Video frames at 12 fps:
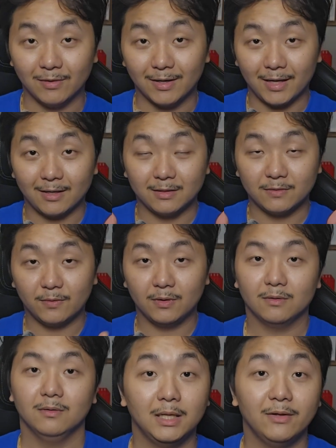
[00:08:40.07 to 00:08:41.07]
a like on this
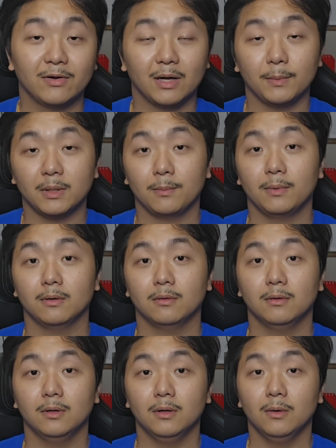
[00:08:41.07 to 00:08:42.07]
video, leave a comment down below
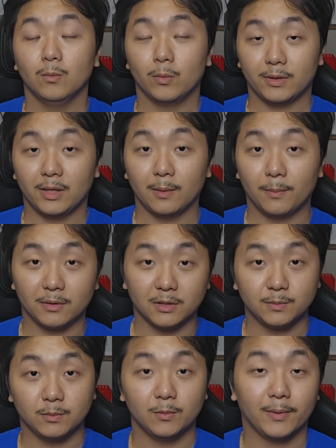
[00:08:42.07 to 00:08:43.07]
what do you think about
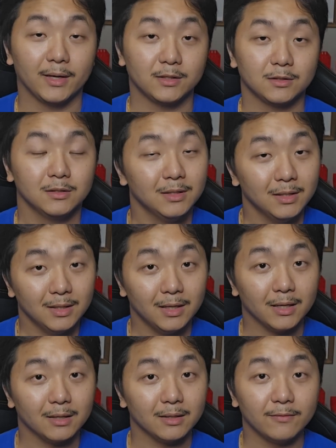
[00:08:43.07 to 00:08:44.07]
this poop catcher
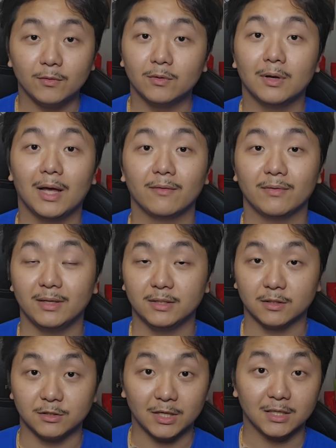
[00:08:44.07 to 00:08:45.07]
and if you have any
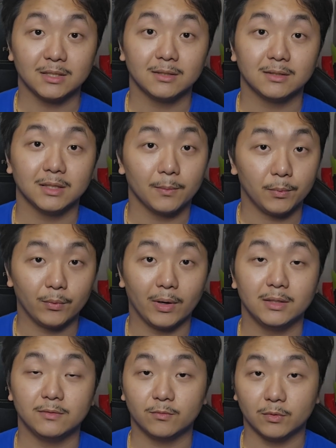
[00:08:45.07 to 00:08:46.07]
suggestions
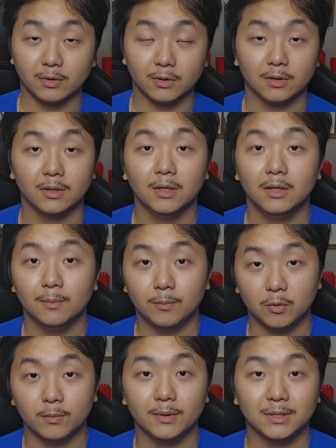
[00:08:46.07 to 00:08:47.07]
upgrades for the
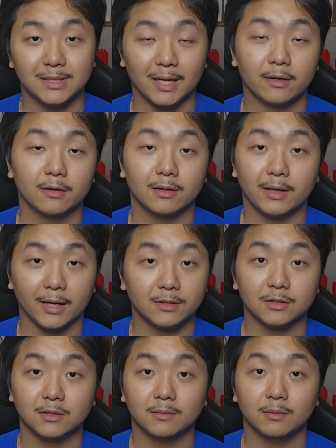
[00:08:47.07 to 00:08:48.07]
poop slider
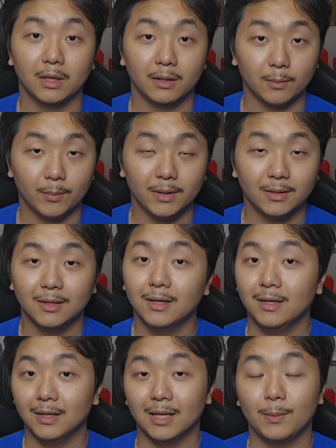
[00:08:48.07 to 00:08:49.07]
catcher in the bin
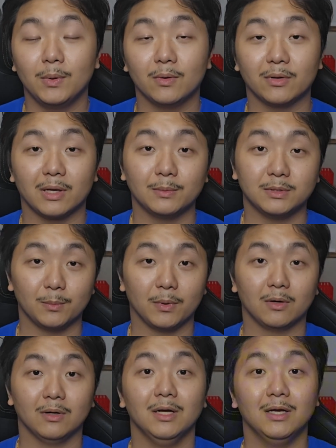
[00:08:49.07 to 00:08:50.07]
let me know in the comments down
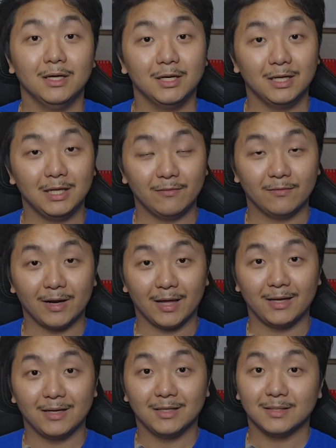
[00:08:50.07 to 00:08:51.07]
below leave a
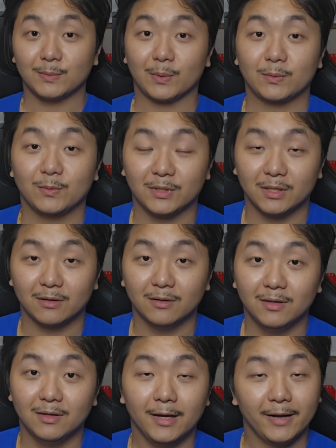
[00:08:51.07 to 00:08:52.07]
like subscribe to the channel
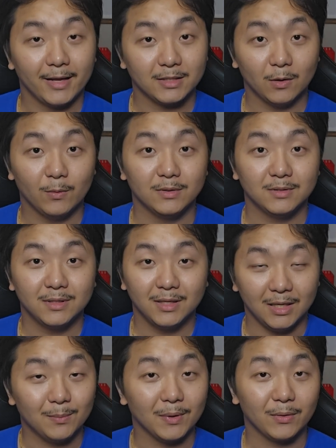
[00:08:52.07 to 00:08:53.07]
and as always
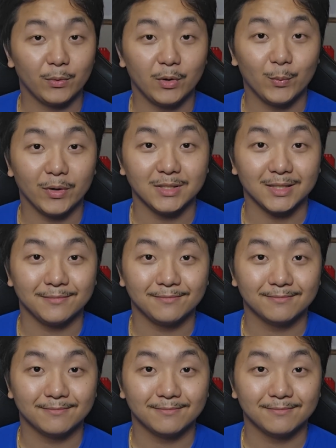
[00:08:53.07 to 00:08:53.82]
keep on 3d printing